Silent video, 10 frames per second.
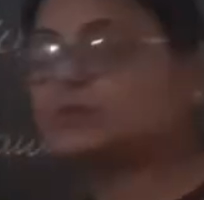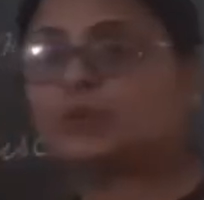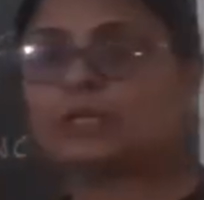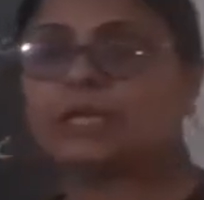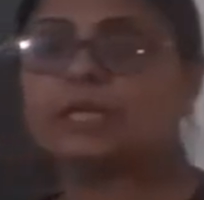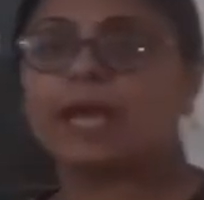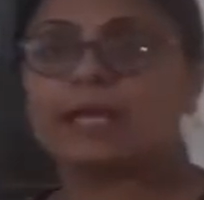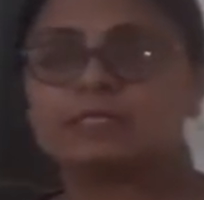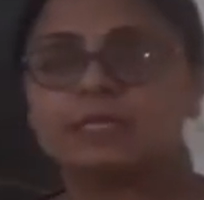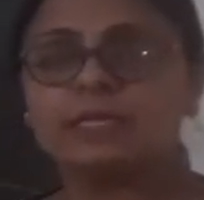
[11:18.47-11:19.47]
working
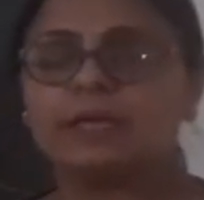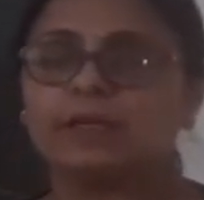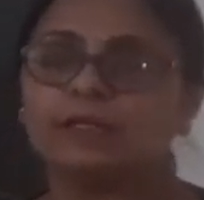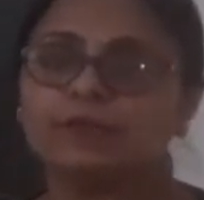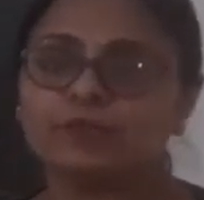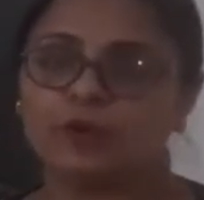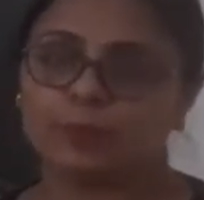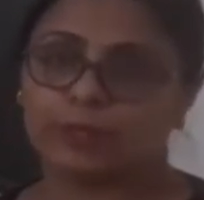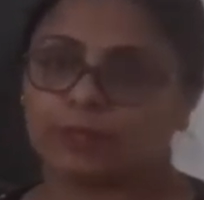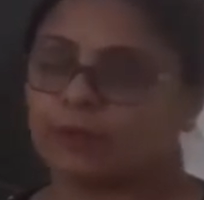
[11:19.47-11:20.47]
as an adverb
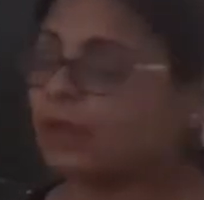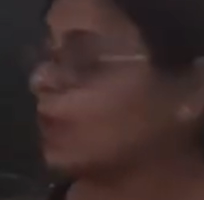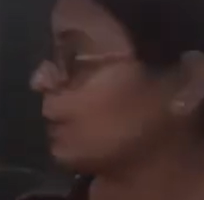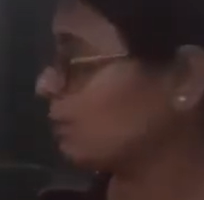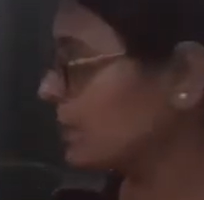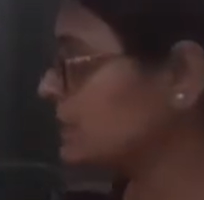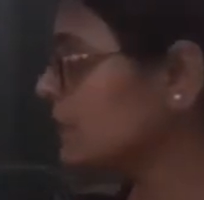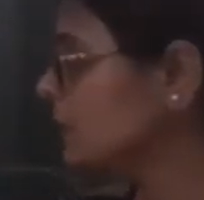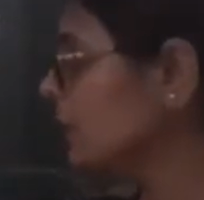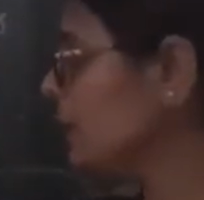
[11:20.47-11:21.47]
here.
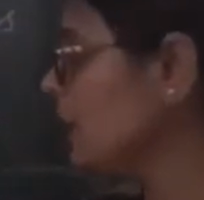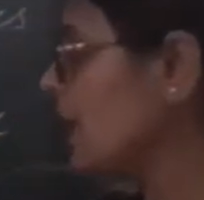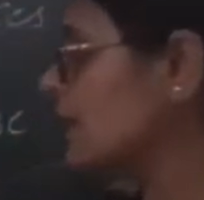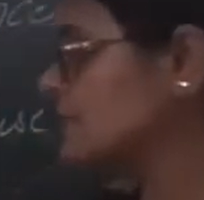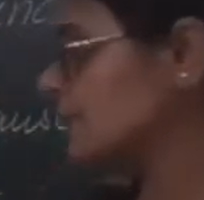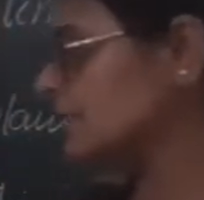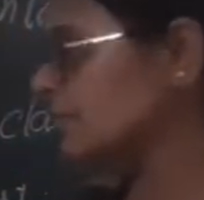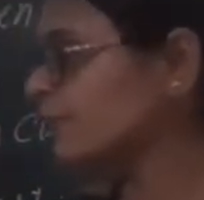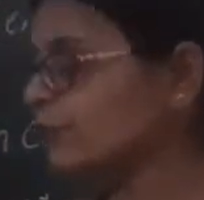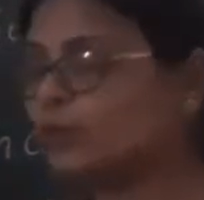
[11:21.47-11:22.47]
Basically,
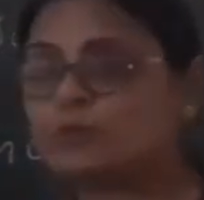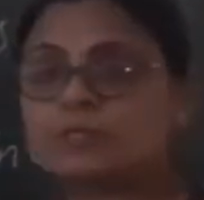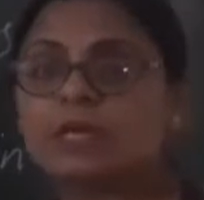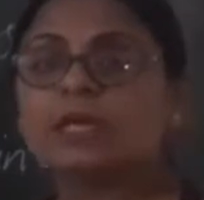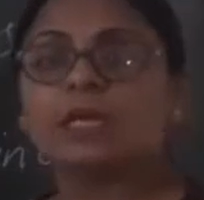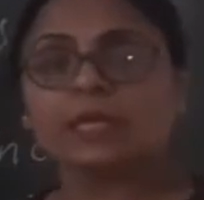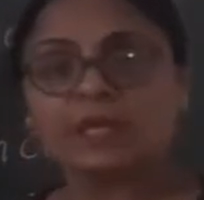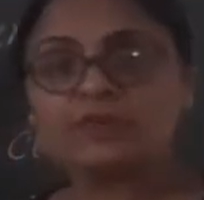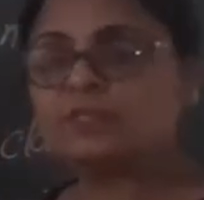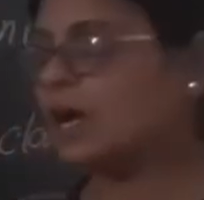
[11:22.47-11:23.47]
adjective clause gives the